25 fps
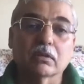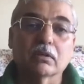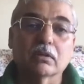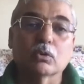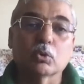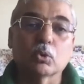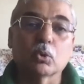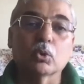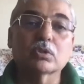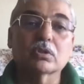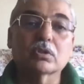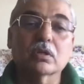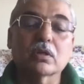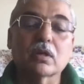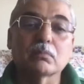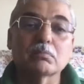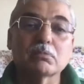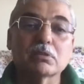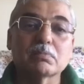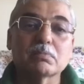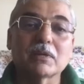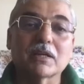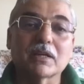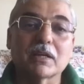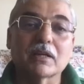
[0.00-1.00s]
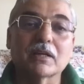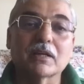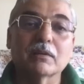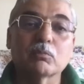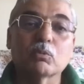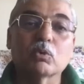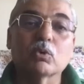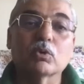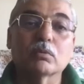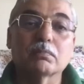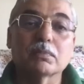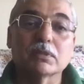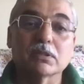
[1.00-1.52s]
Growth comes by getting
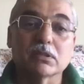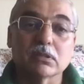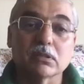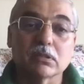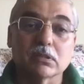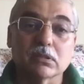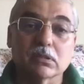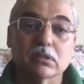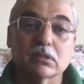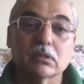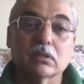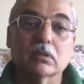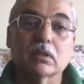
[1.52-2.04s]
more business.